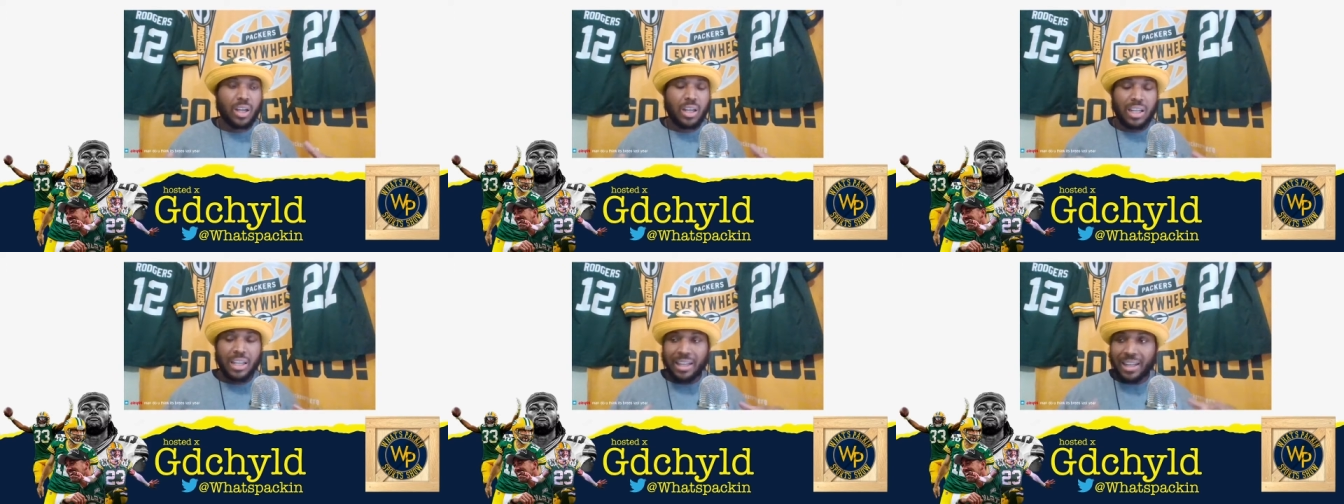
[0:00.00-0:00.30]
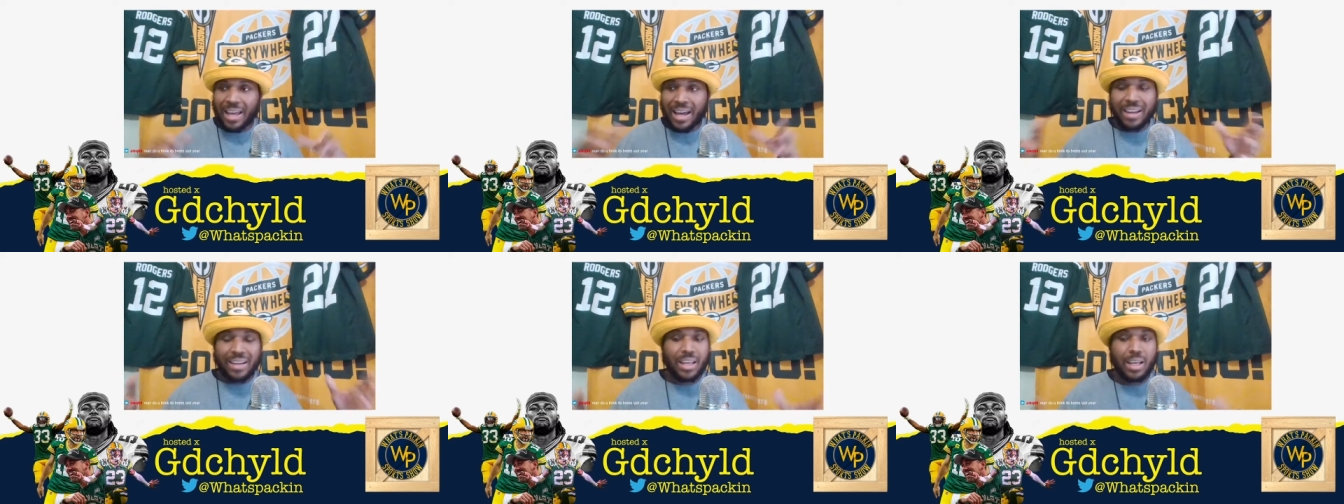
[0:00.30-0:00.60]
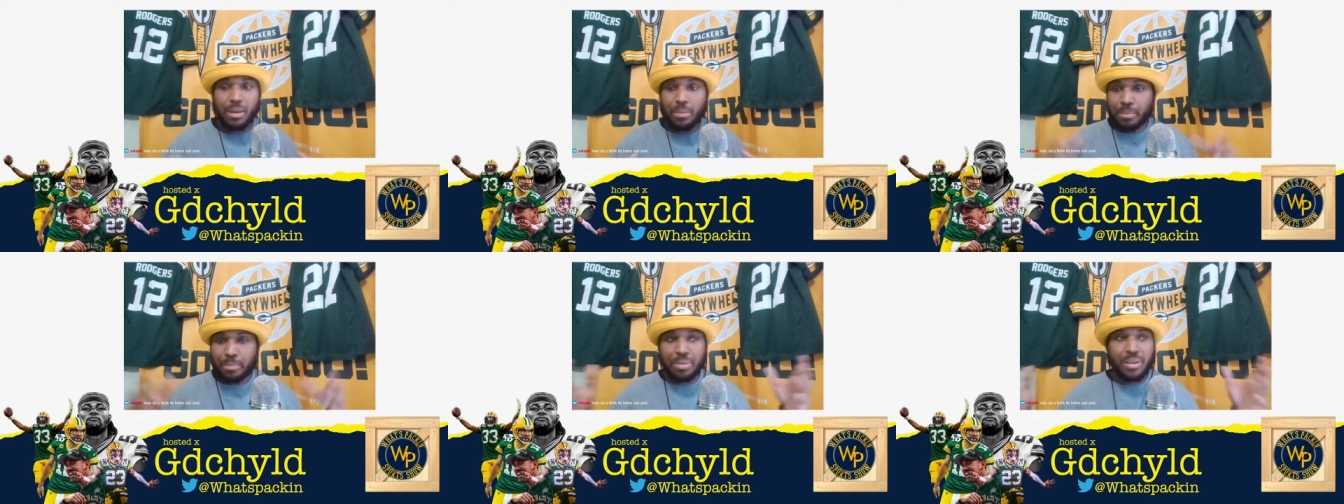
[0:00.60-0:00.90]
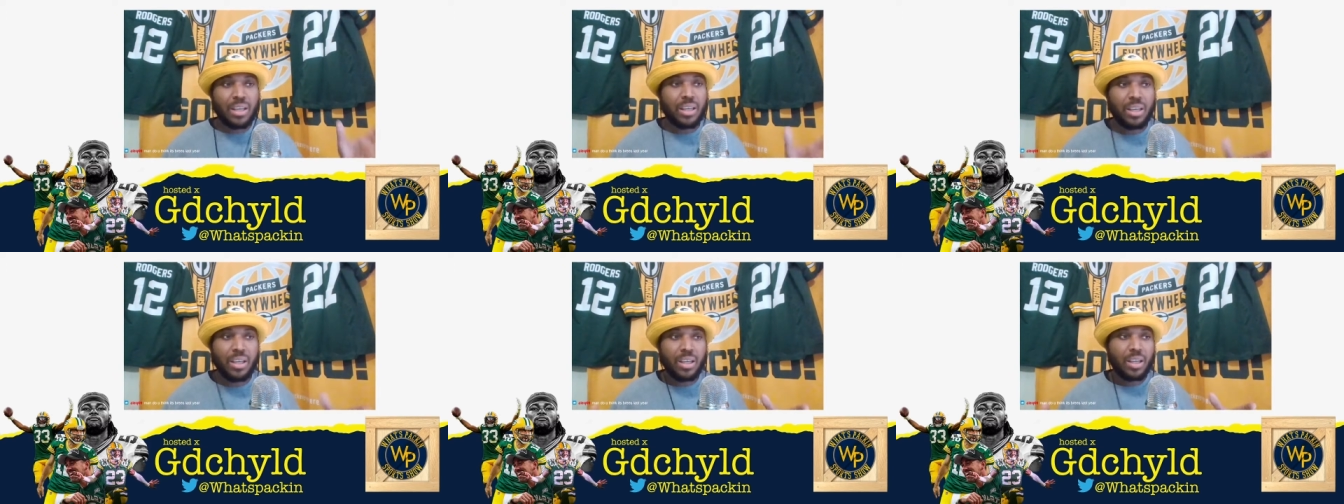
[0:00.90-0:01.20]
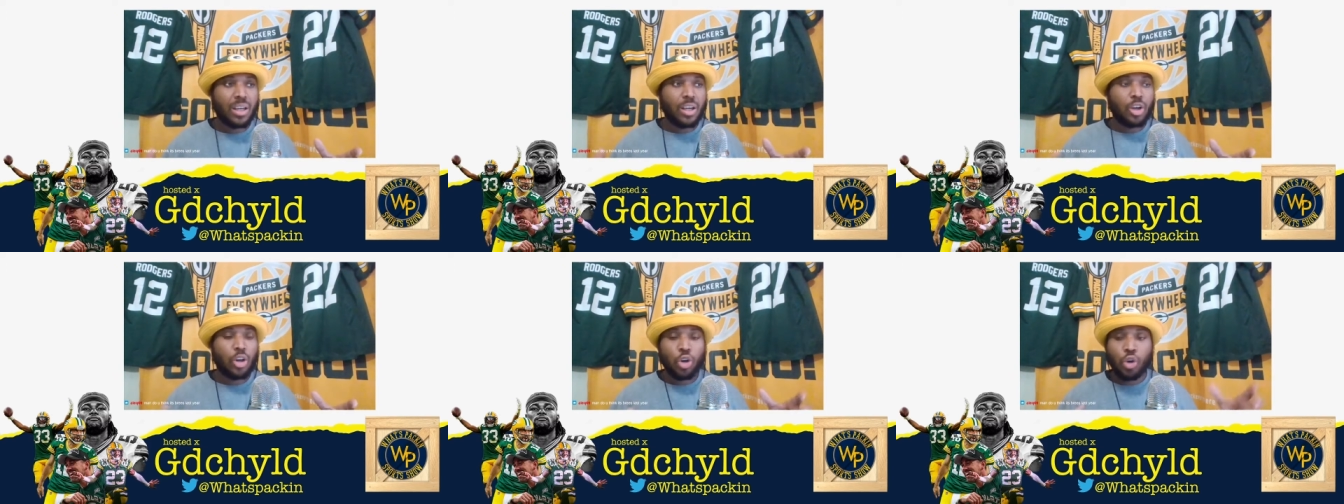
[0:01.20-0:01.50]
Let him be
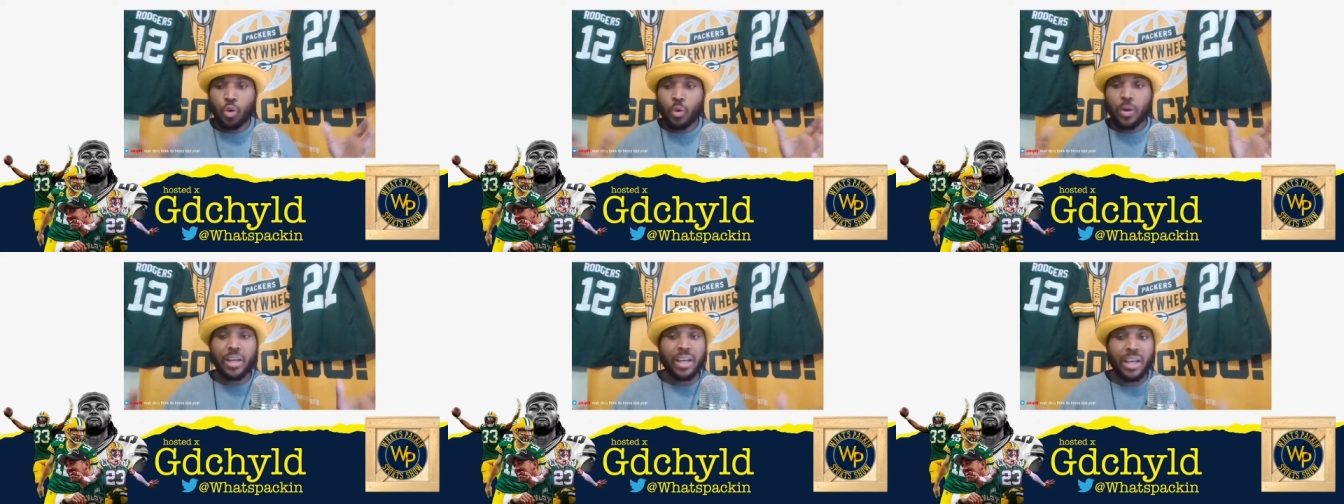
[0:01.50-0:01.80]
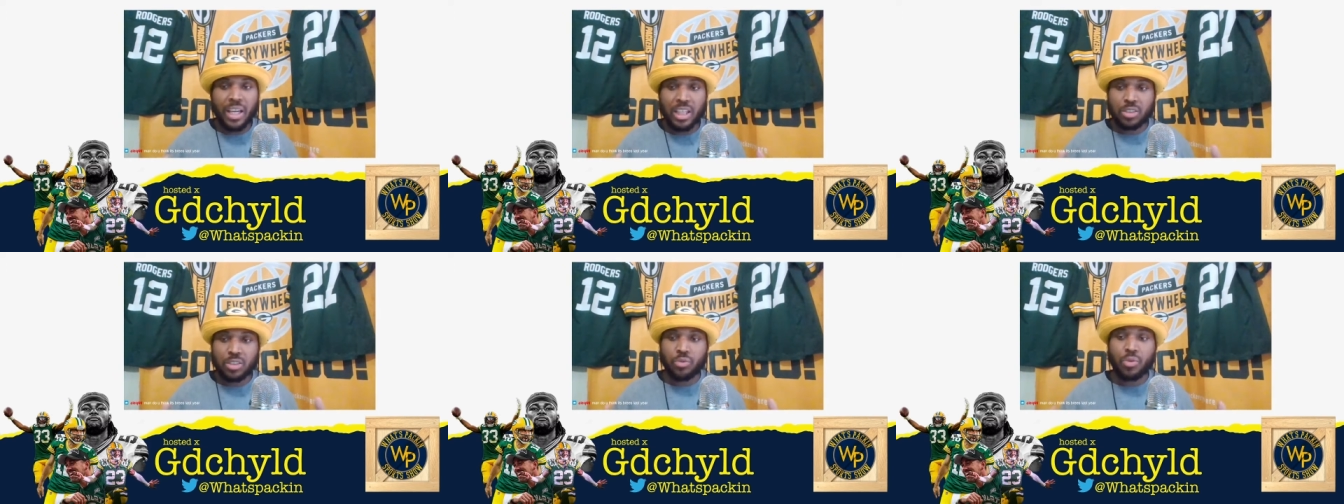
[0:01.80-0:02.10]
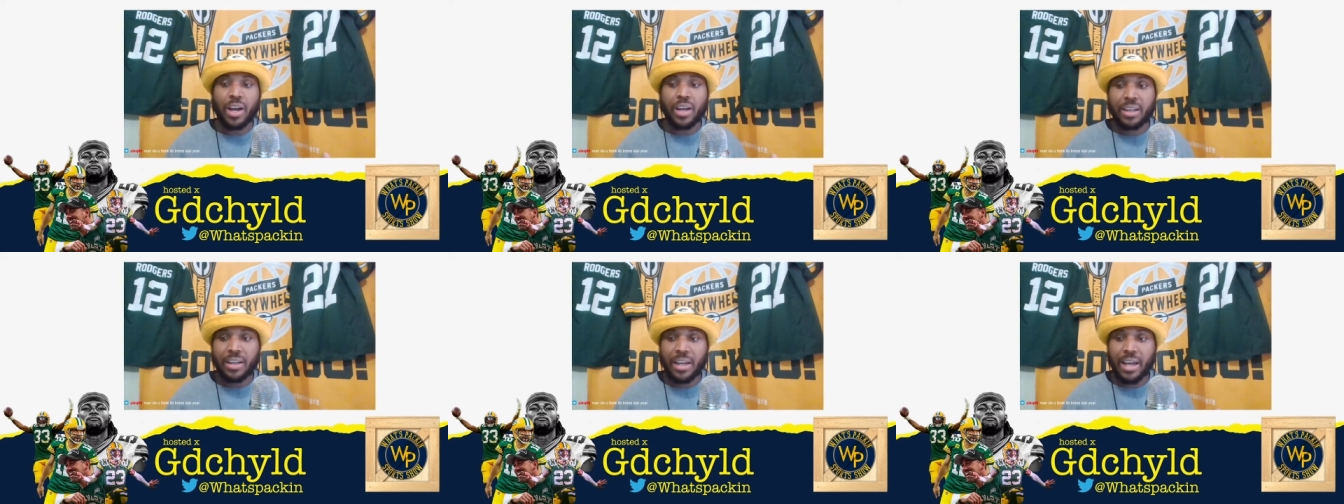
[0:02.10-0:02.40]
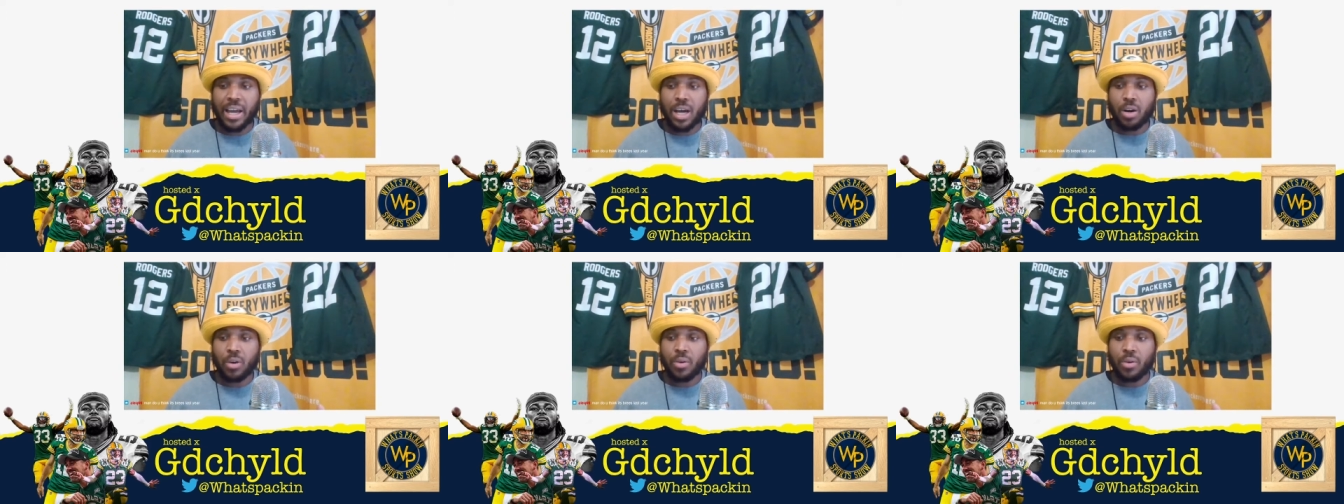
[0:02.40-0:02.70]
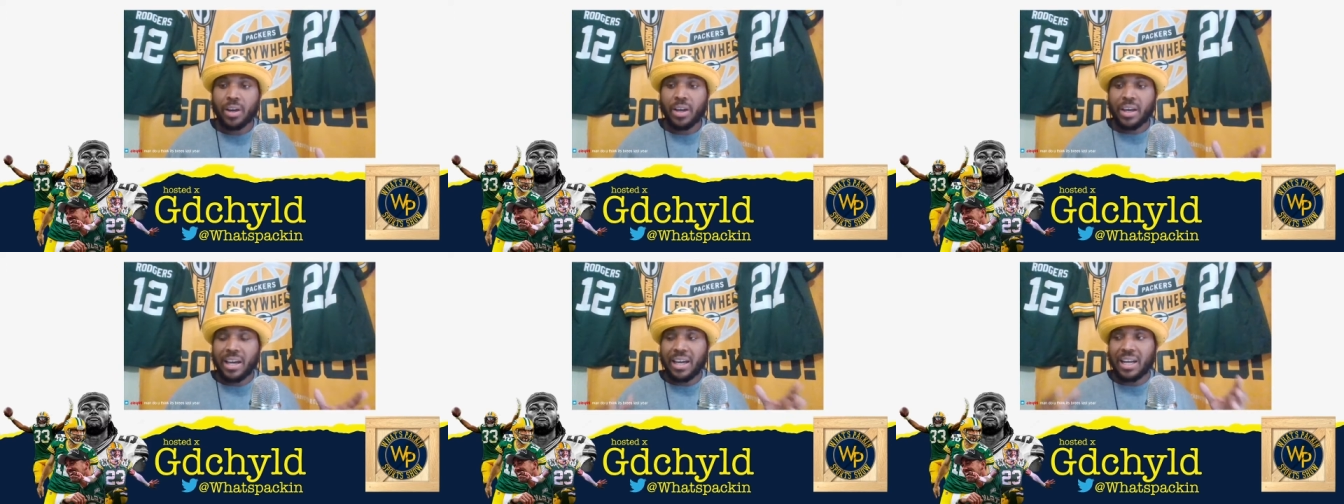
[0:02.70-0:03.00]
who he is right now,
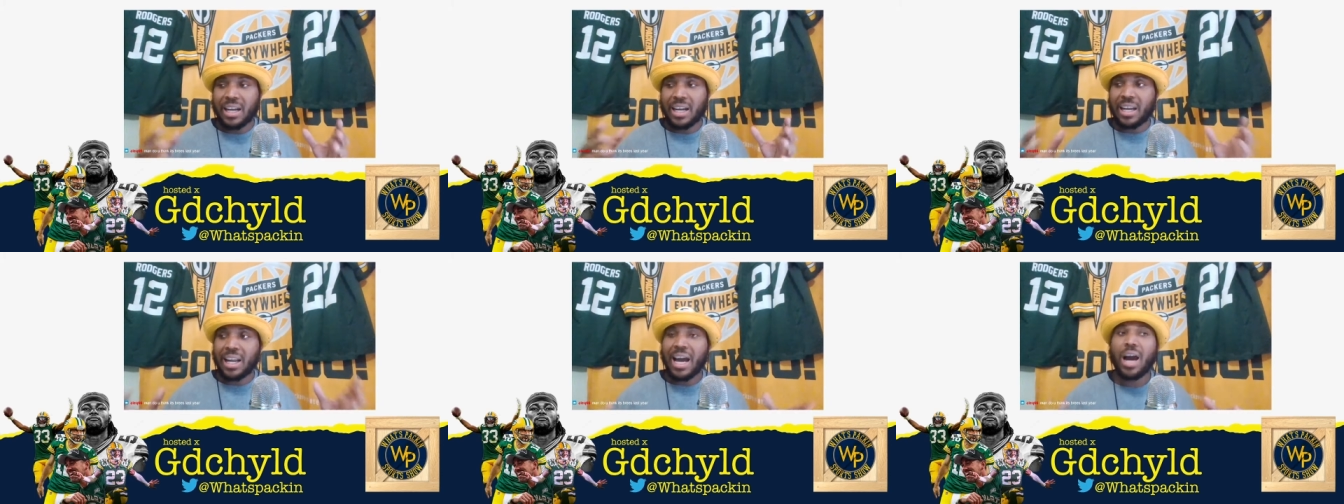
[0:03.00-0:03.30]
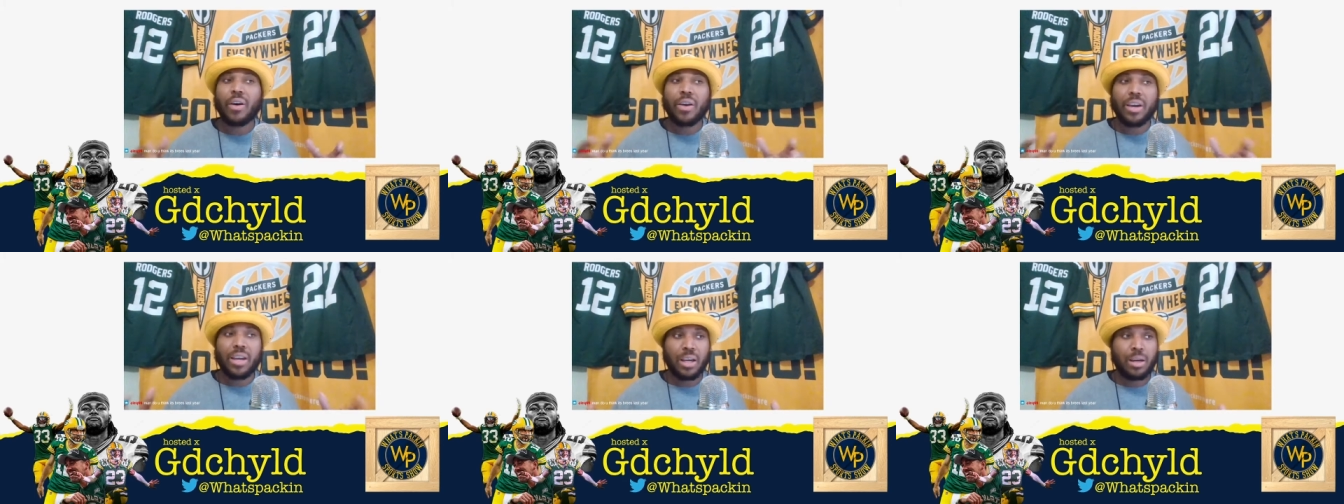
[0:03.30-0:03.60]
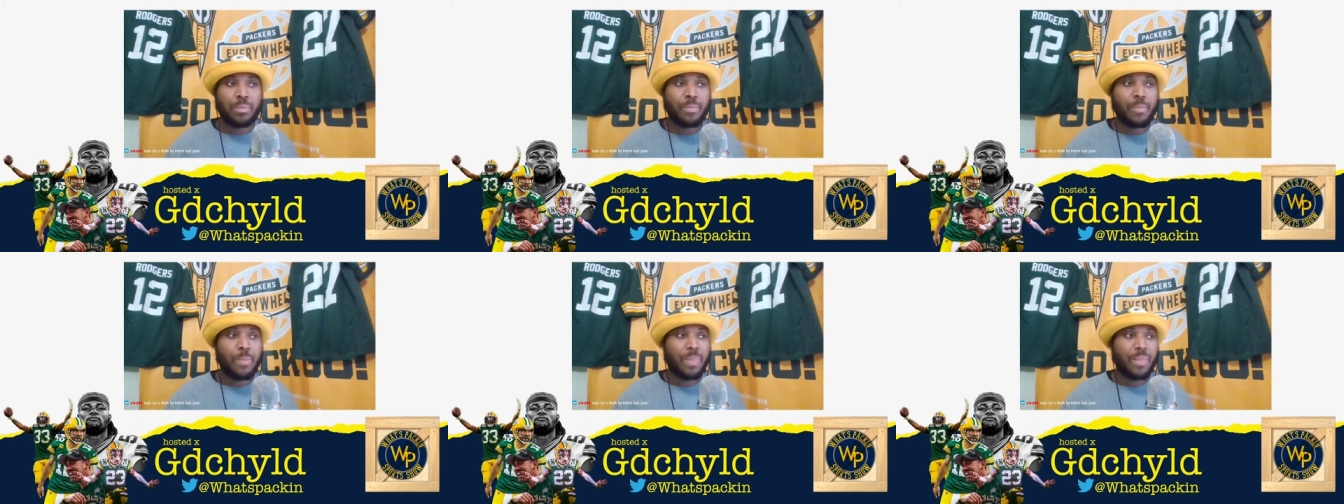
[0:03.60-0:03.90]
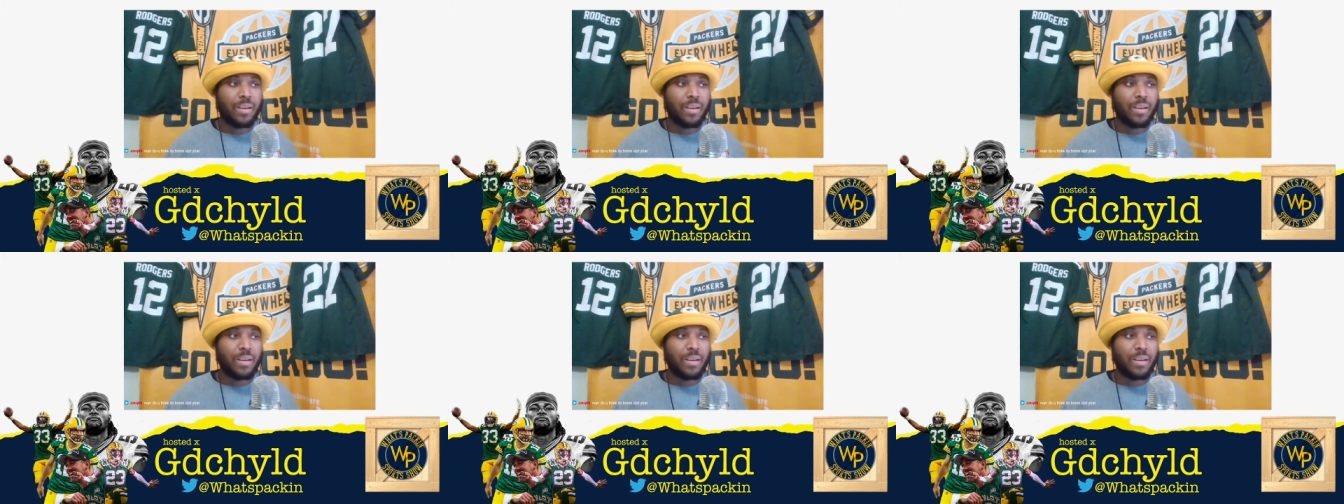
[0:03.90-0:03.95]
and allow him